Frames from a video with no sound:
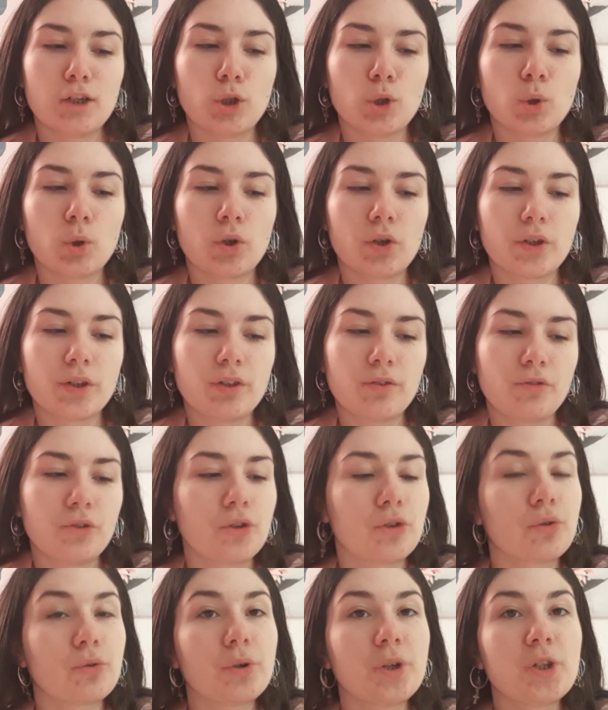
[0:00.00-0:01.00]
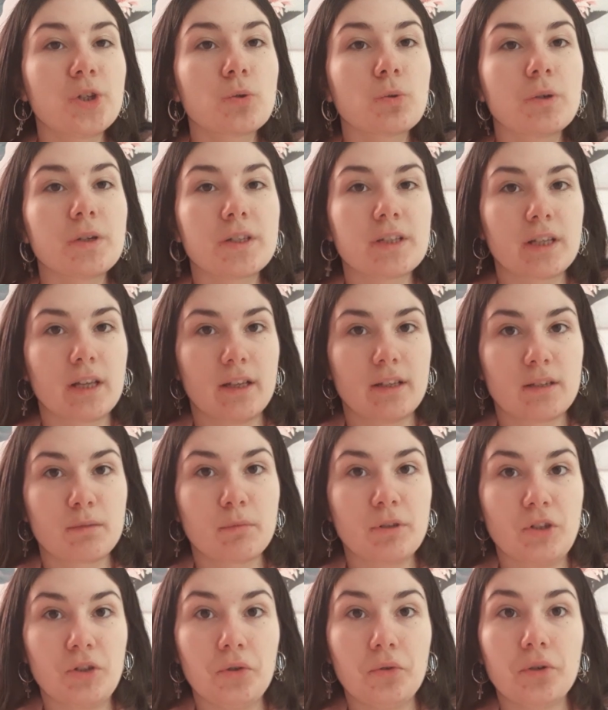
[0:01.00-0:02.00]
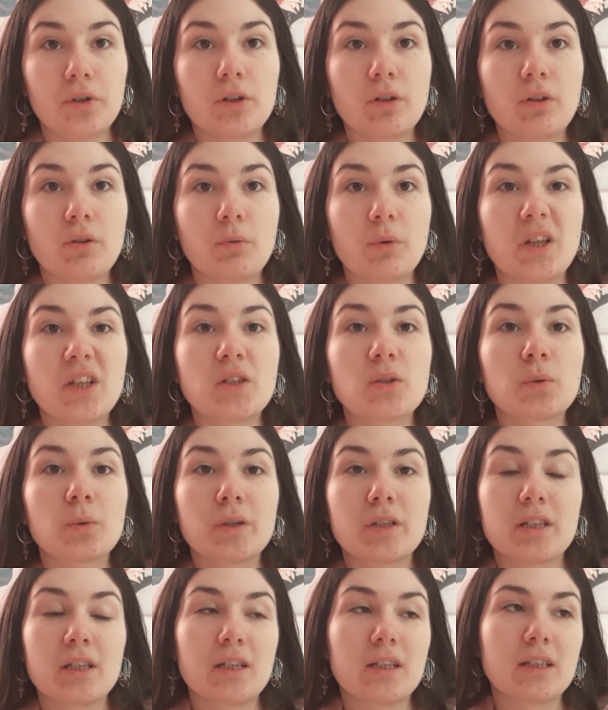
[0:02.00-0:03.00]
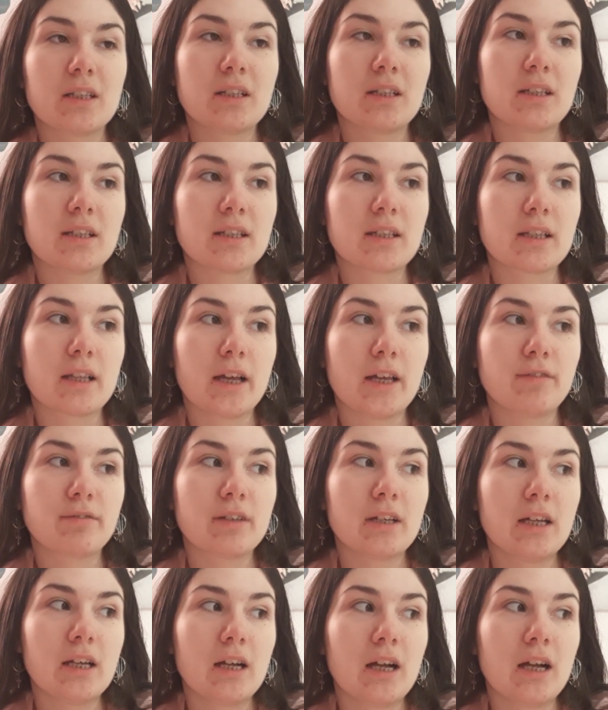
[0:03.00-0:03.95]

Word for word: lord of your resources, material resources in this life.